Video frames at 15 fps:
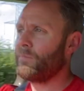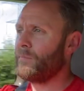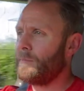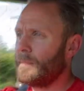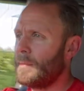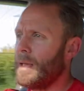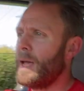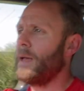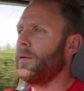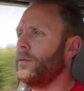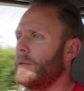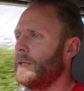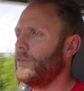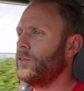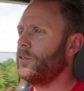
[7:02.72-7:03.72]
Yeah,
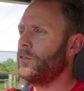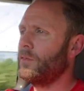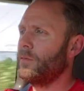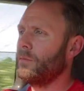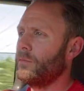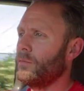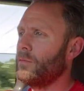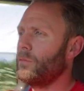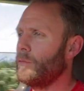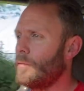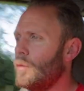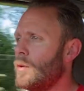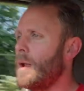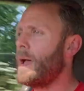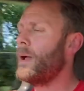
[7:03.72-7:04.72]
it's,
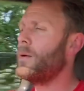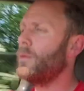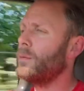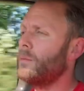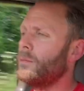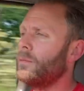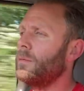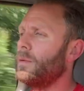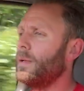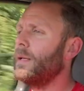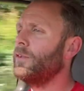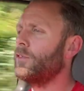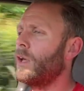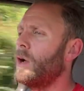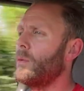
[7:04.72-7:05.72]
for now,
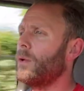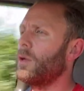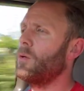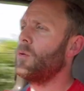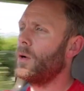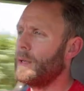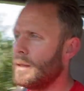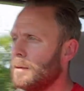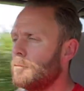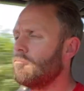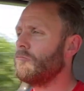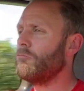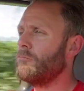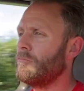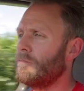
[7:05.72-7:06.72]
it's going quite
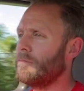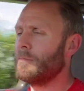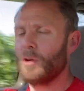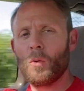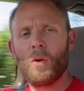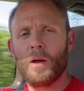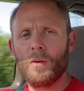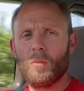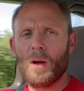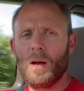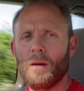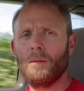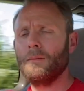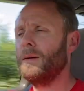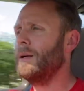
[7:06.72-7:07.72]
well.